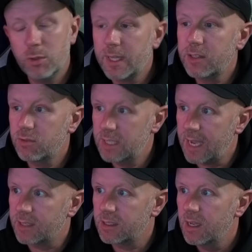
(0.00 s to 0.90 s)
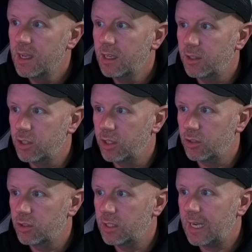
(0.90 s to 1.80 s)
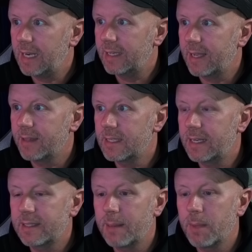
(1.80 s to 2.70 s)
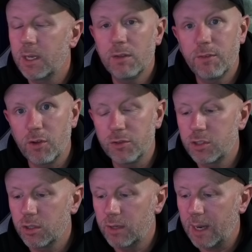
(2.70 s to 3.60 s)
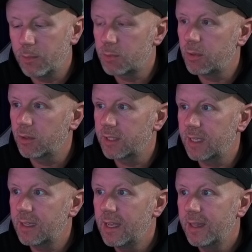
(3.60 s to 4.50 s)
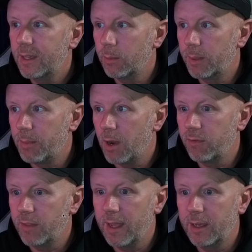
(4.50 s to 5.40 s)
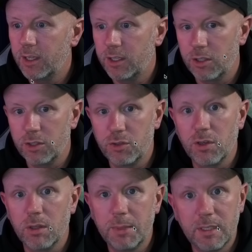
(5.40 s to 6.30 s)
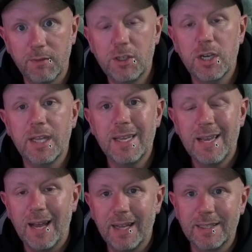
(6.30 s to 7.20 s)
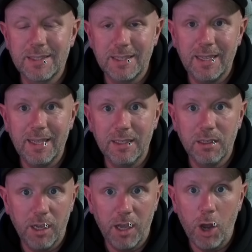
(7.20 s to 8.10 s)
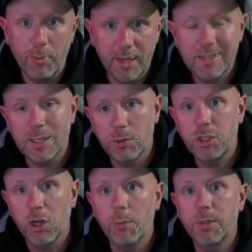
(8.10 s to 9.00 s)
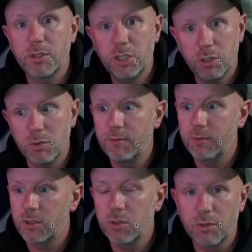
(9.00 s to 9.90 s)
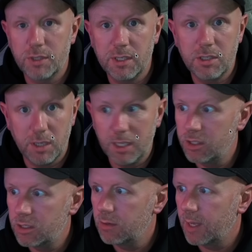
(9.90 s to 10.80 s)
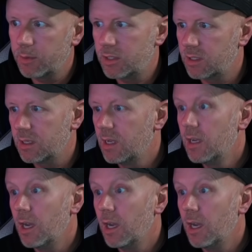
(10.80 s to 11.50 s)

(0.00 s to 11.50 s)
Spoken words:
Well, the answer is yes, because you can just click down this click down menu. If you've got two cameras plugged in, they'll be both there and you can control them individually, and in OBS they will show up as two different sources. So you can do that, which is